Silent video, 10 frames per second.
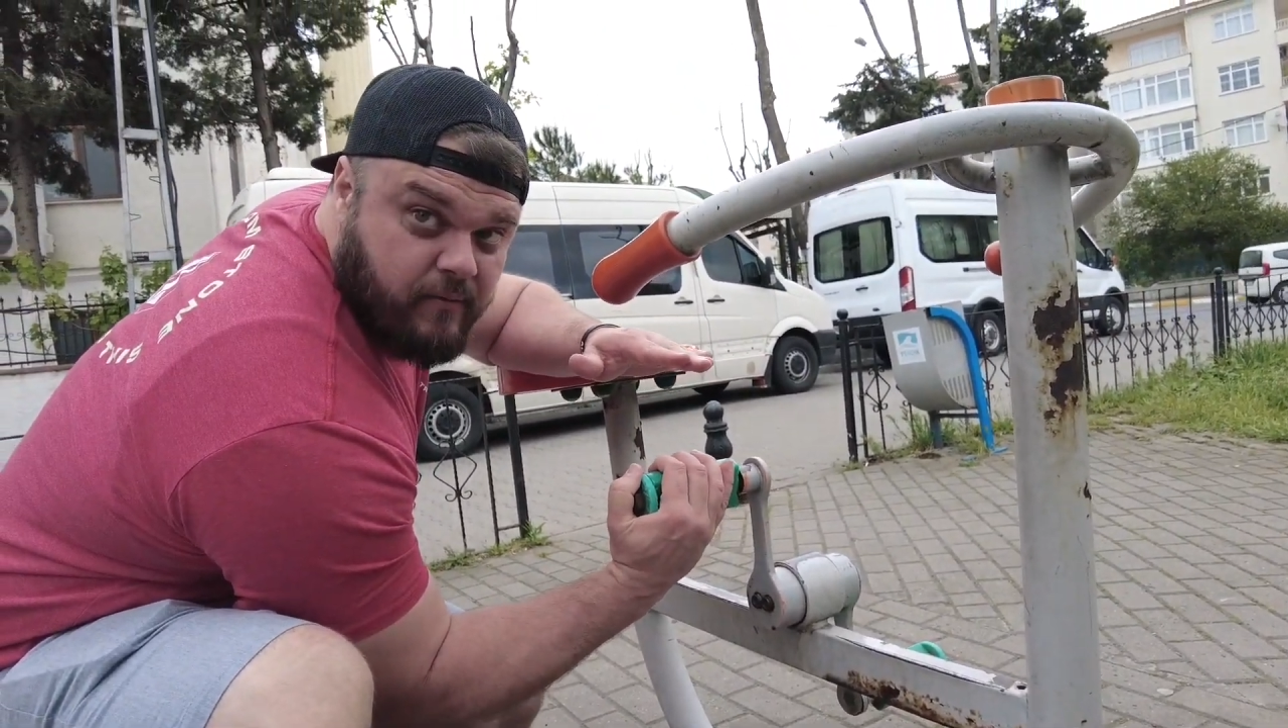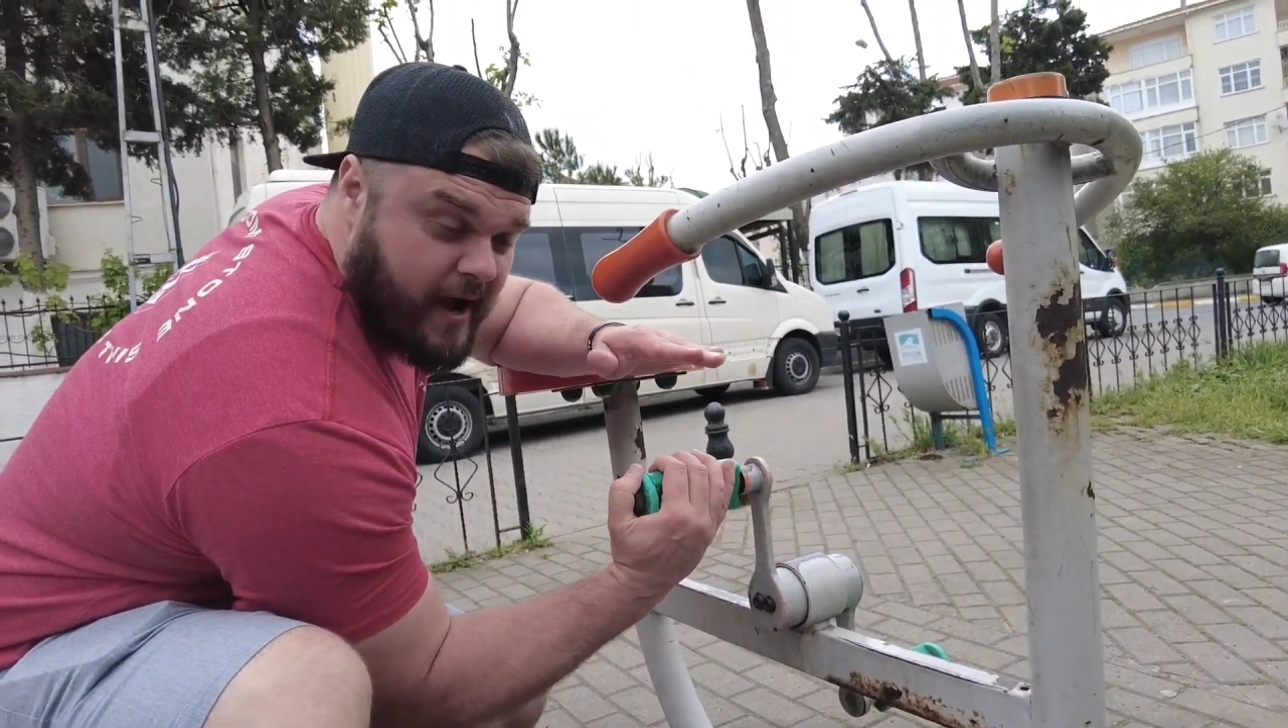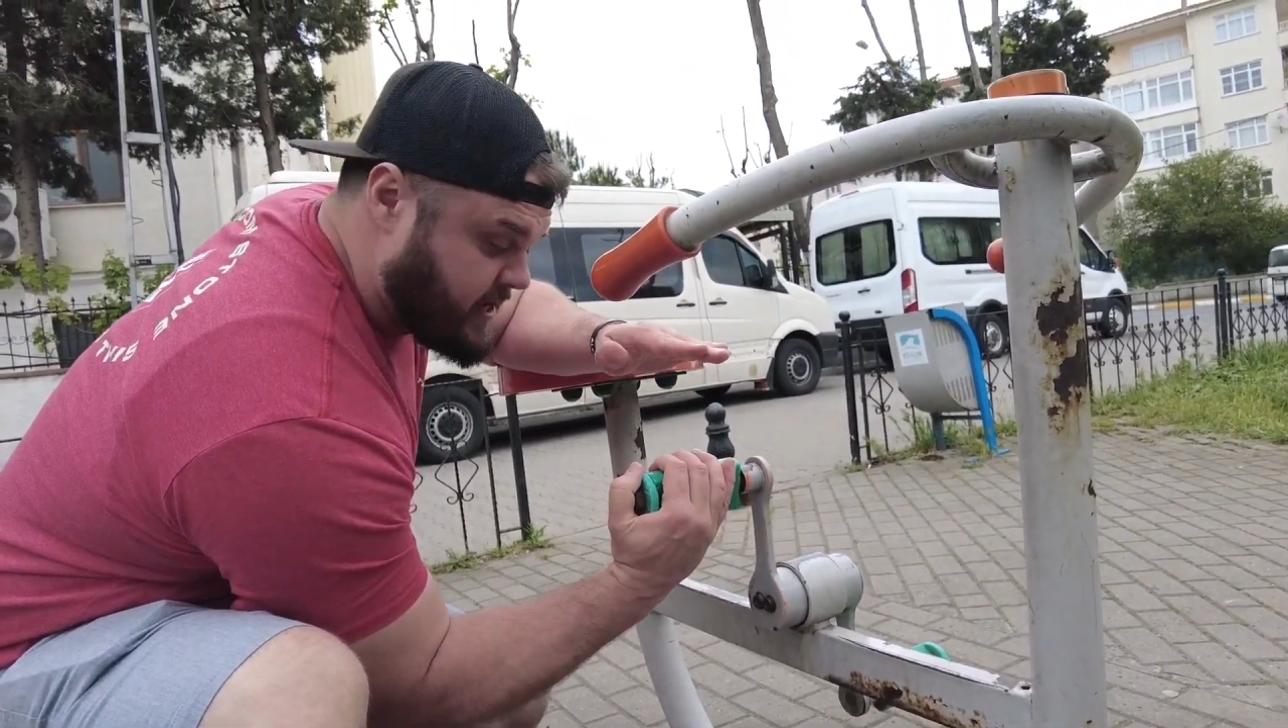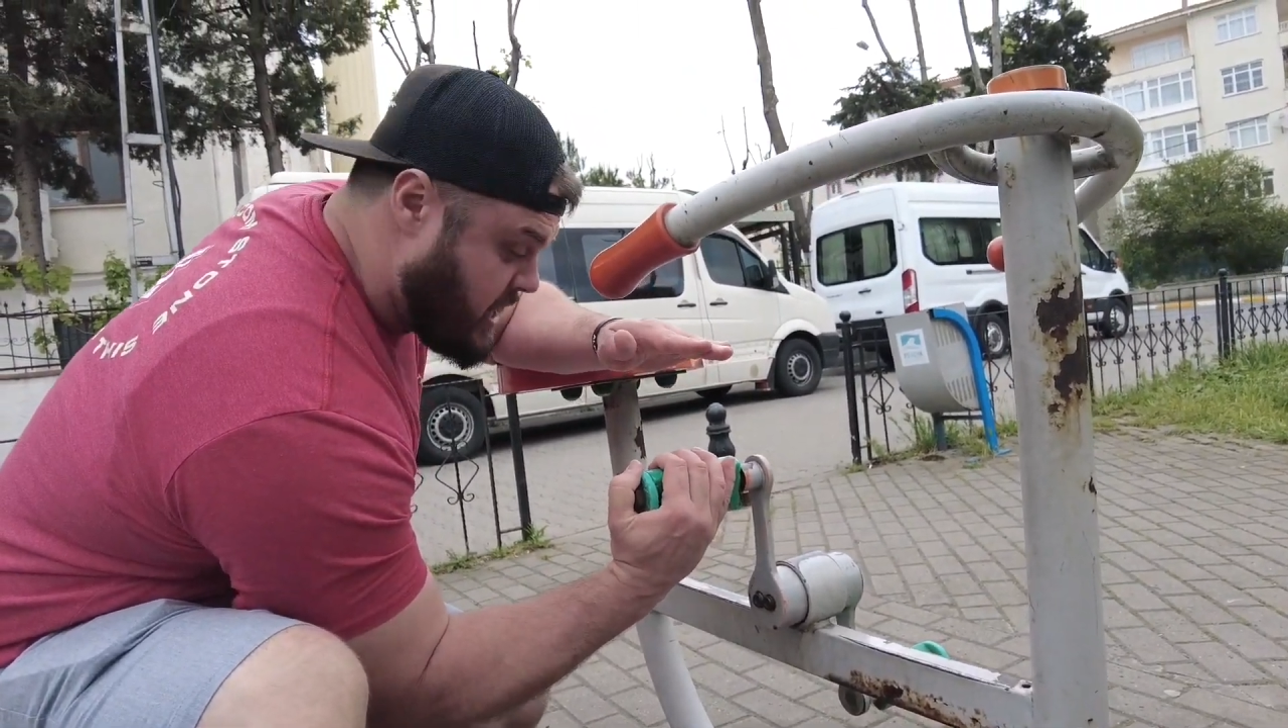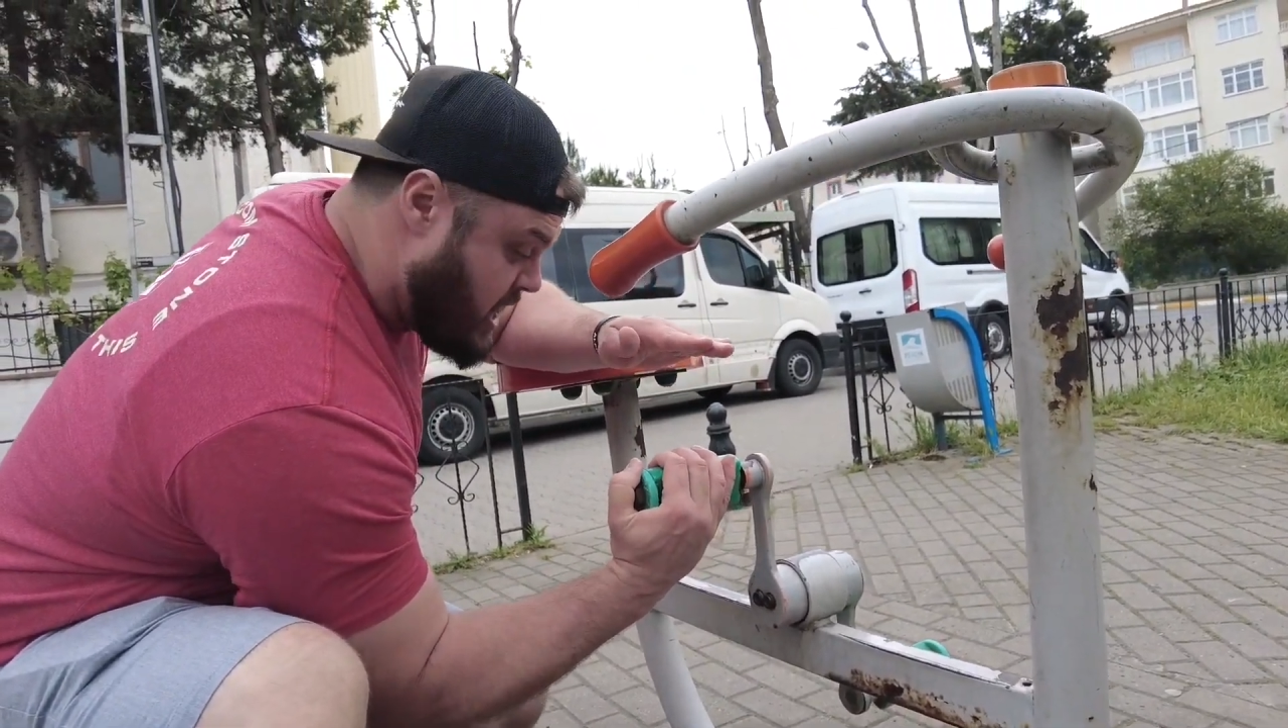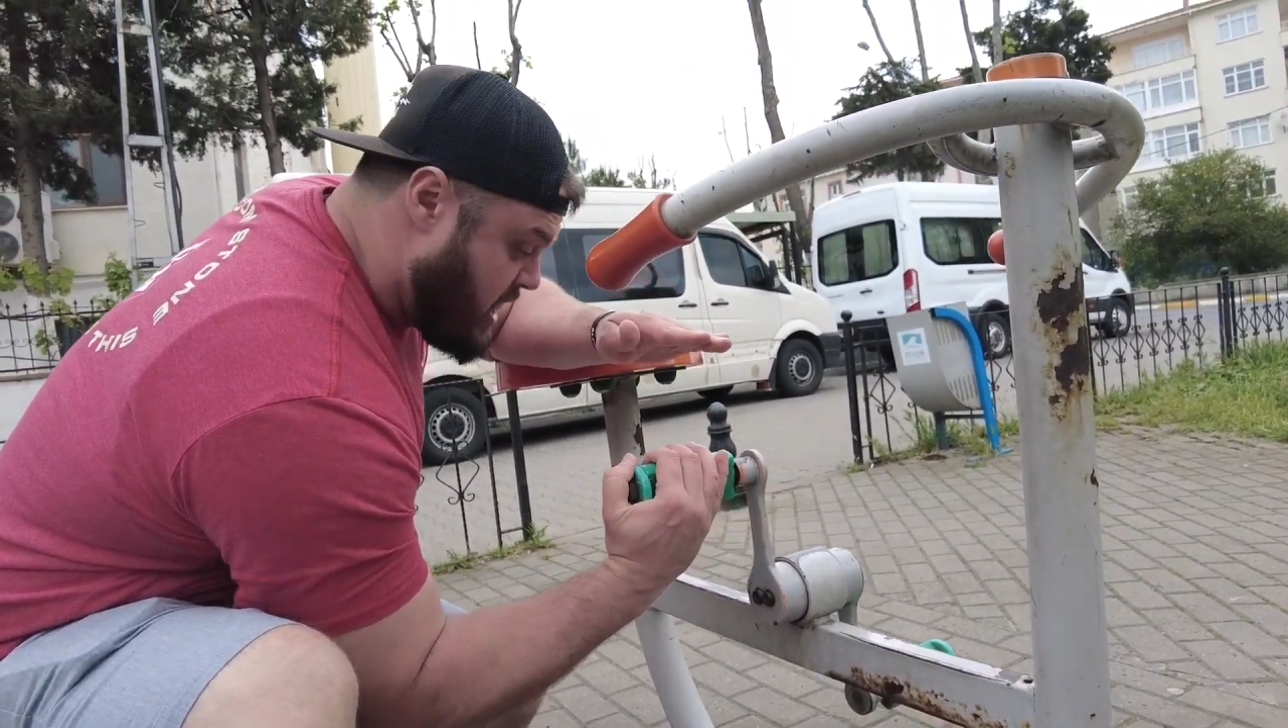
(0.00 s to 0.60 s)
right?